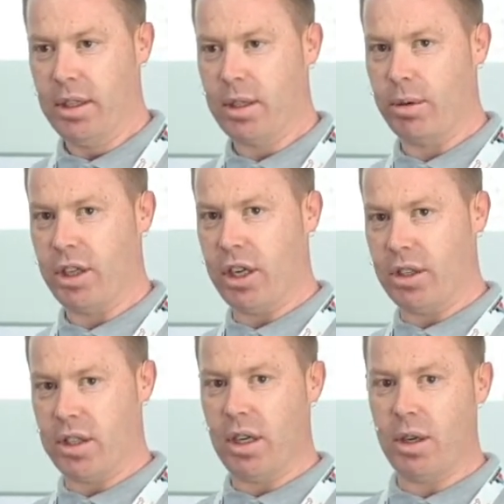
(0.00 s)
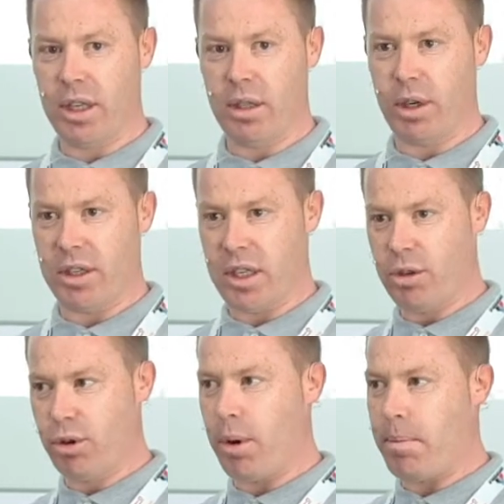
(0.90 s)
So what John Snow did was he
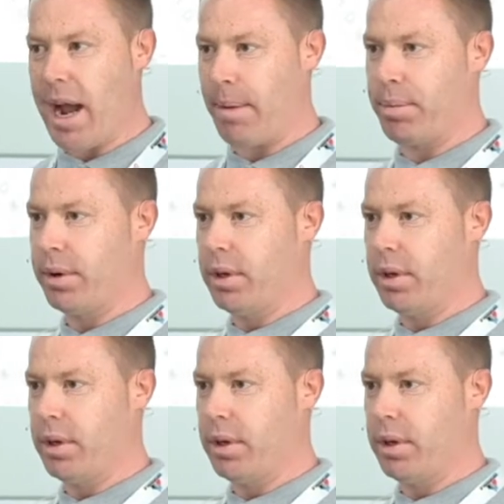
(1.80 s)
drew a map